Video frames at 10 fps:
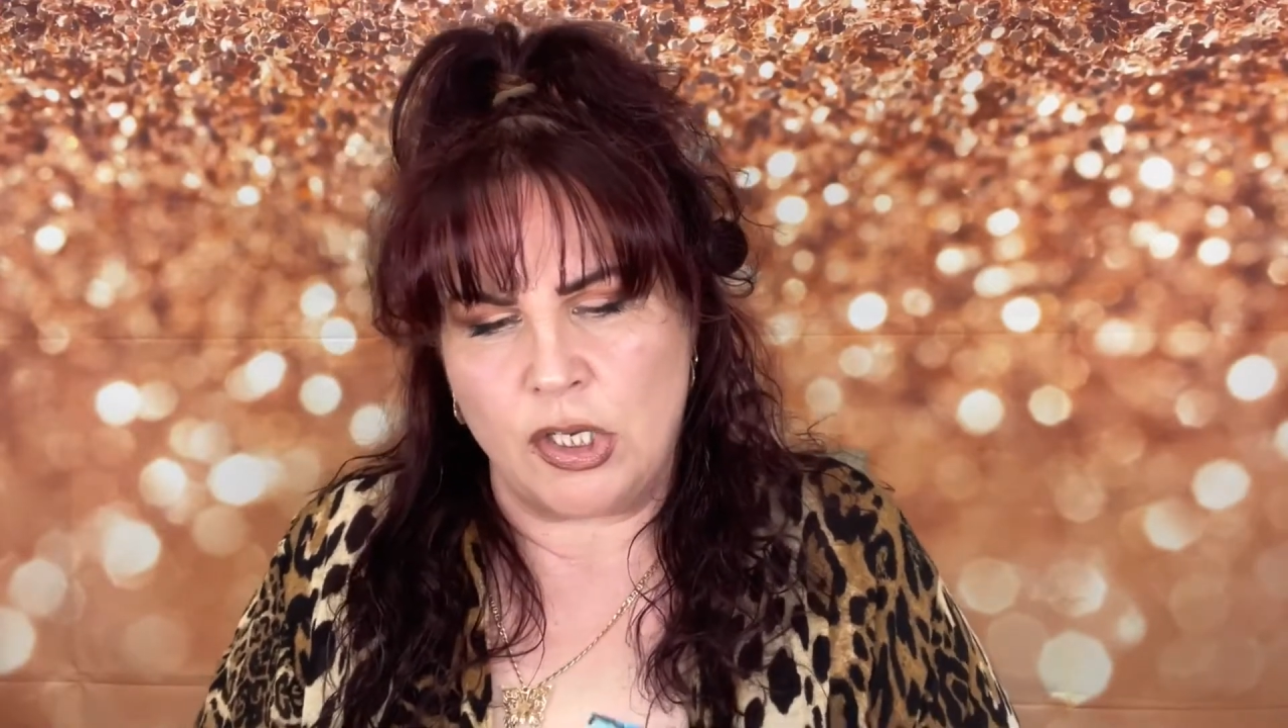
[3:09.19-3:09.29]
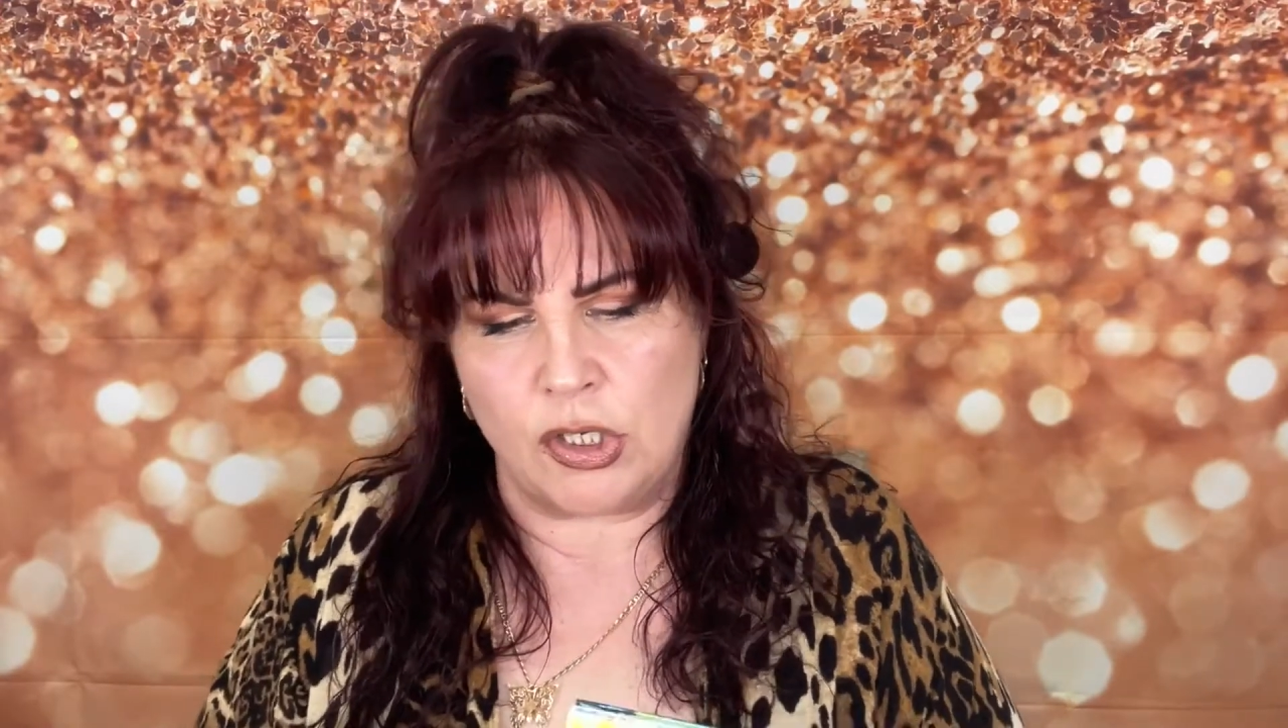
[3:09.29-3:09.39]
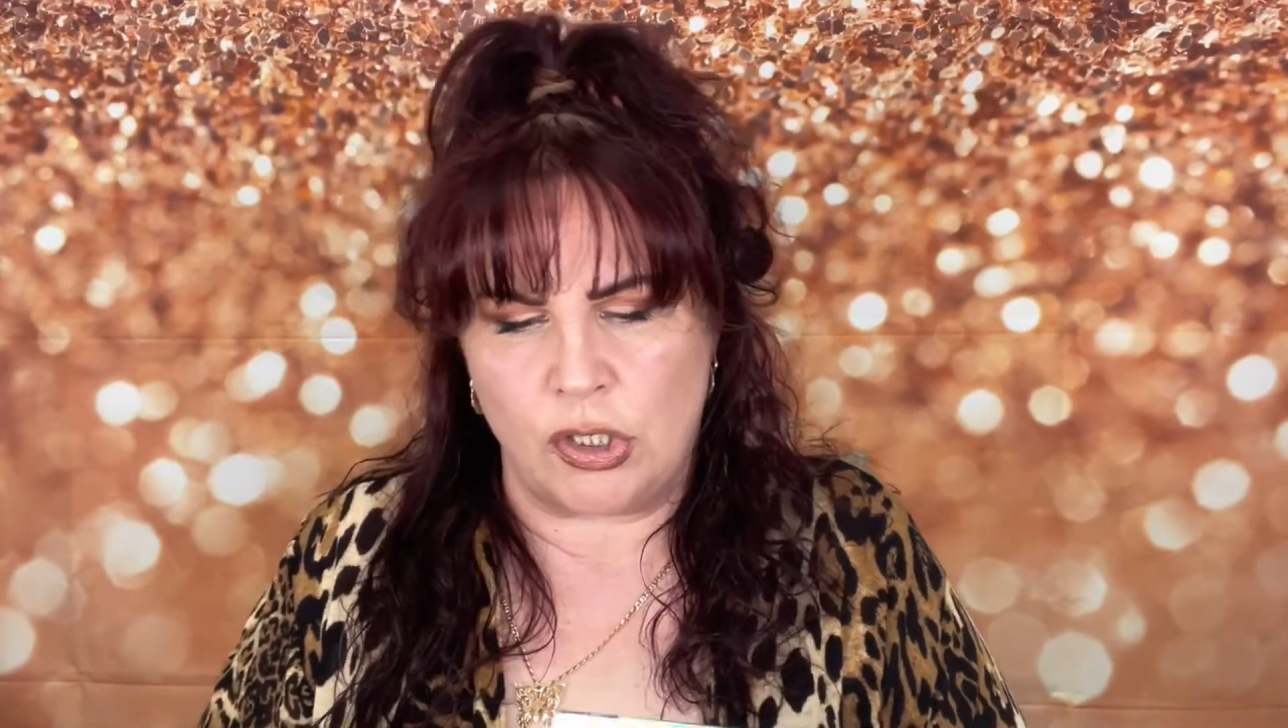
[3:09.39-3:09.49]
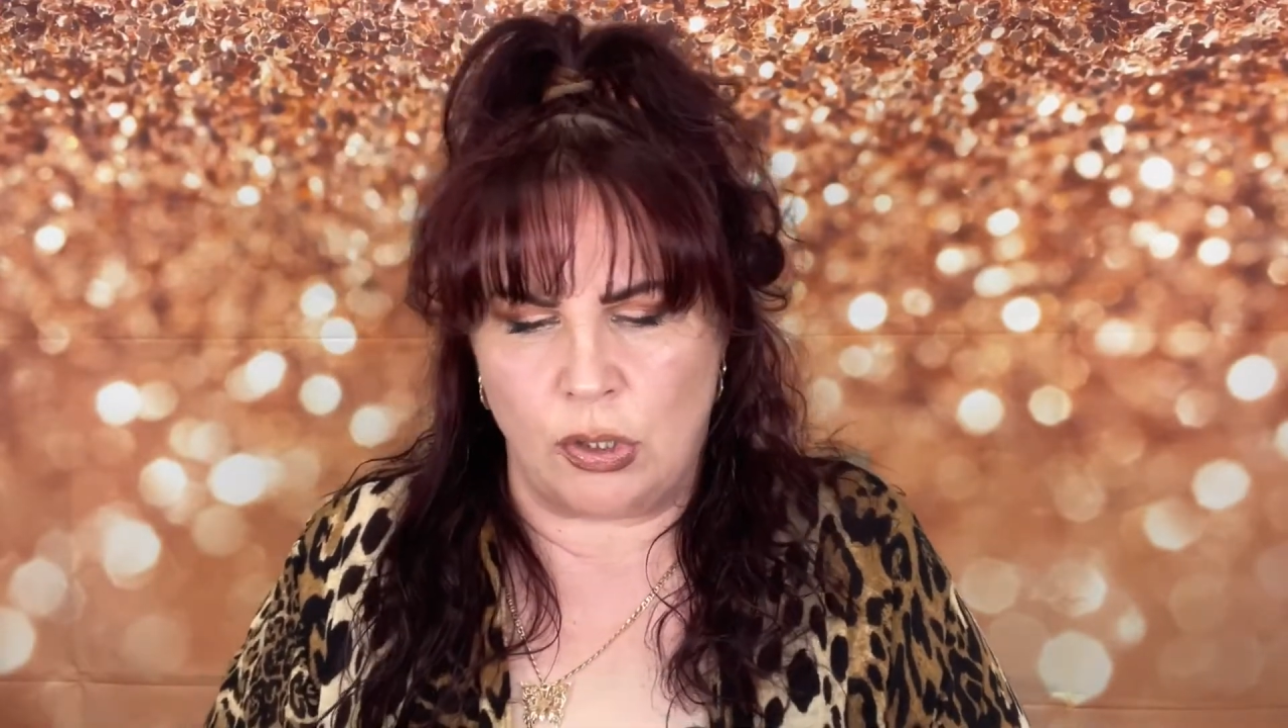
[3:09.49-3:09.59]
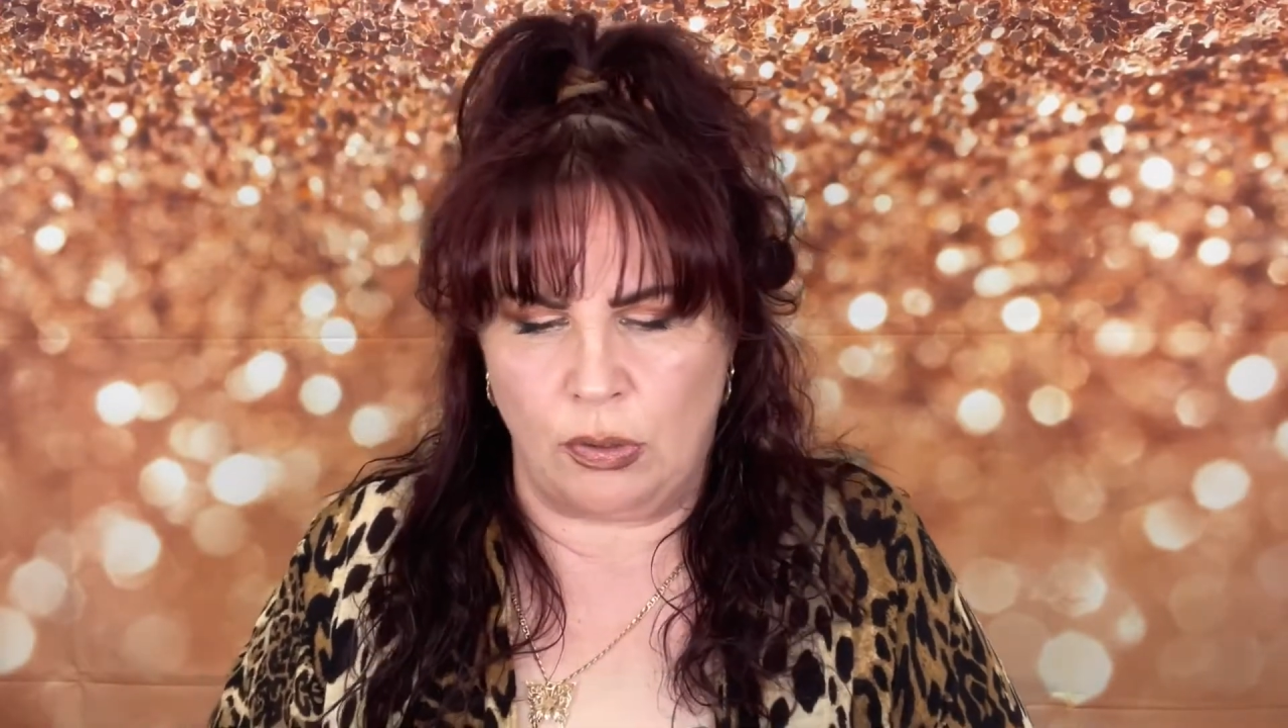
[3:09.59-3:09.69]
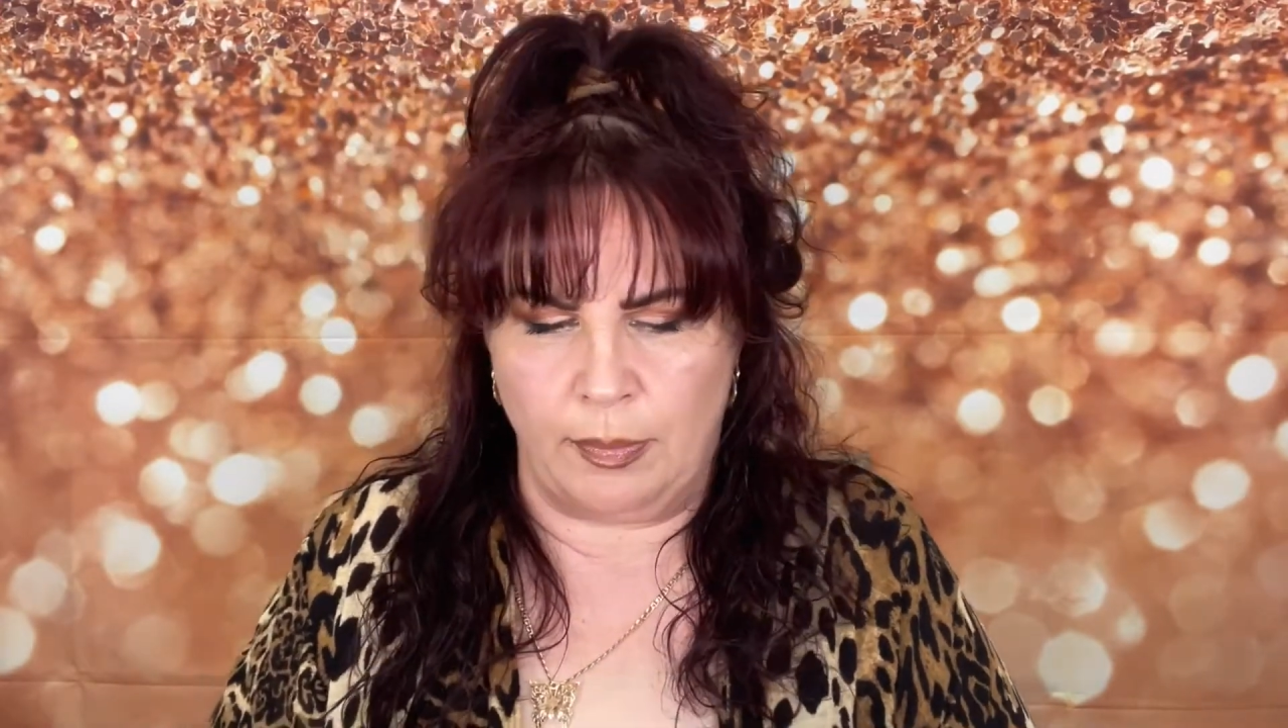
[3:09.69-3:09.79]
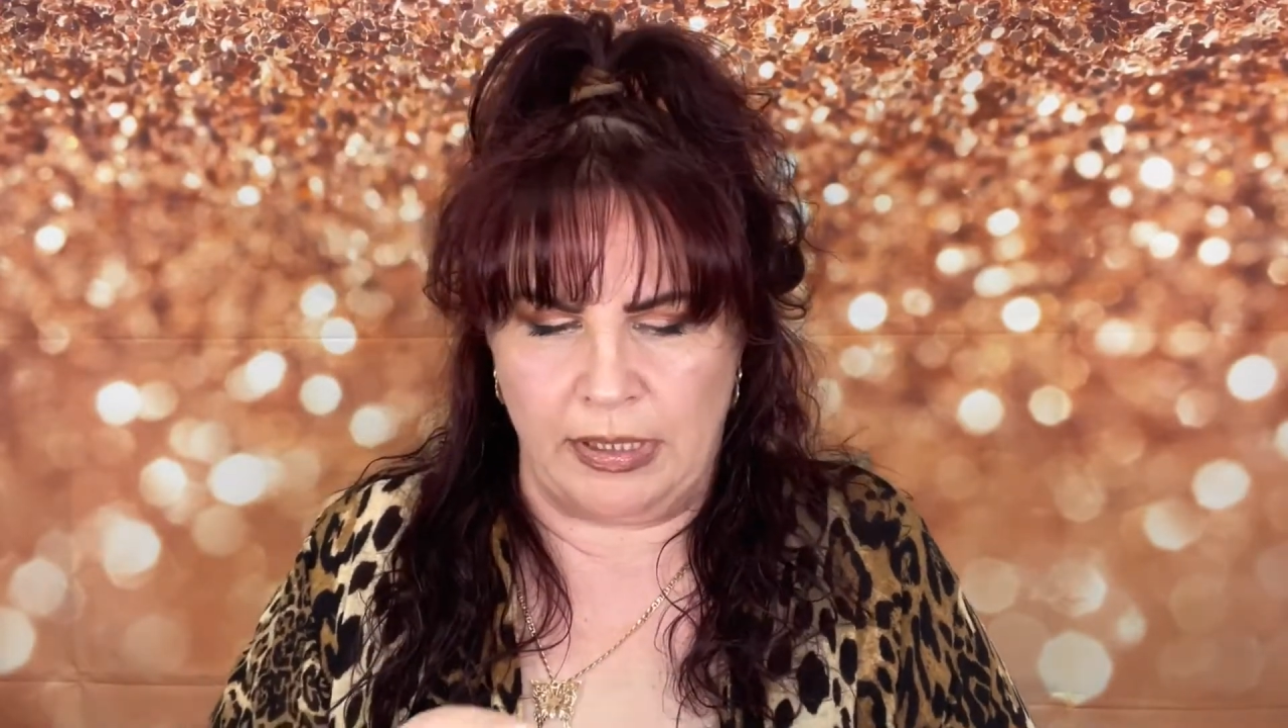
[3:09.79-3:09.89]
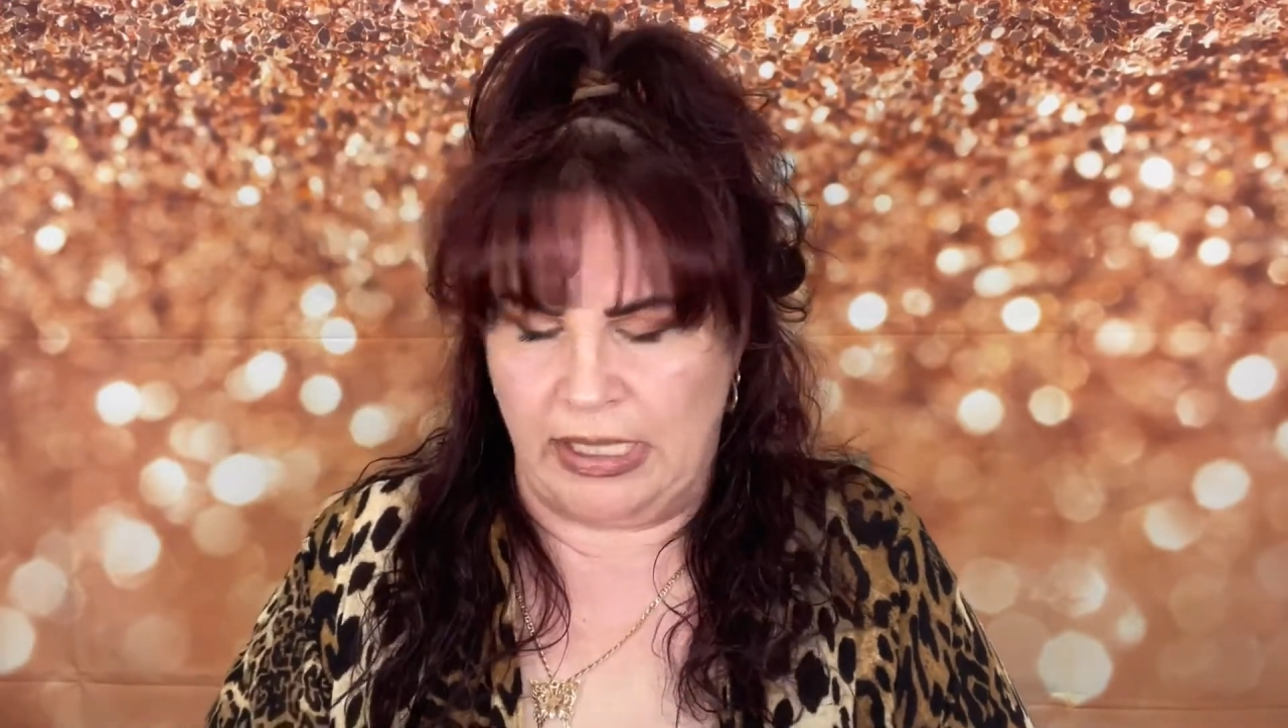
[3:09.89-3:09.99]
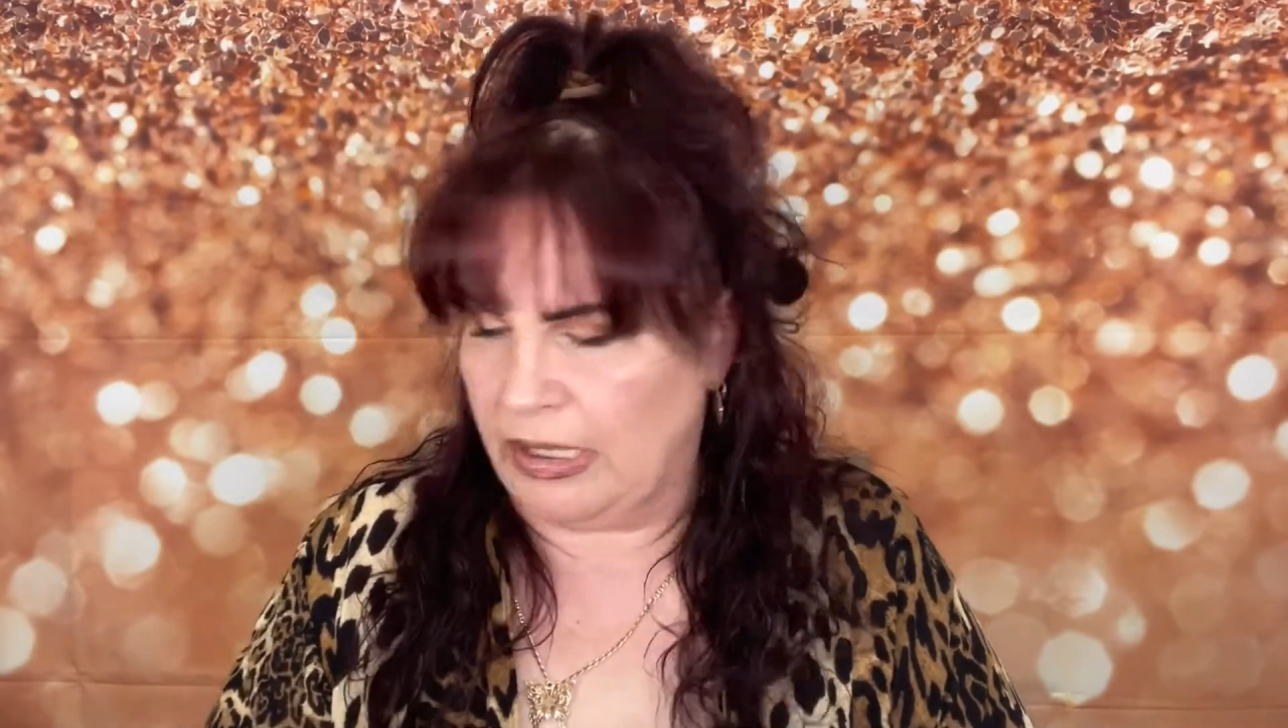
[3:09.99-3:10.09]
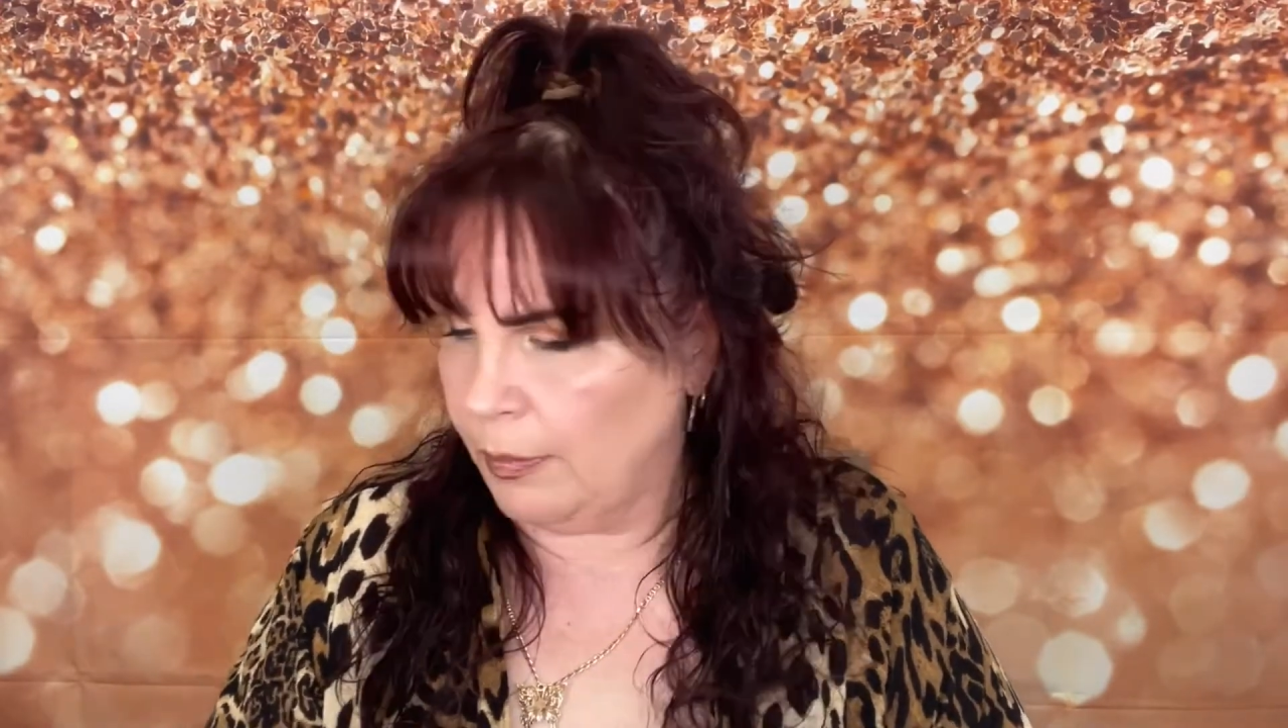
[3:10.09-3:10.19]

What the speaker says: So let me take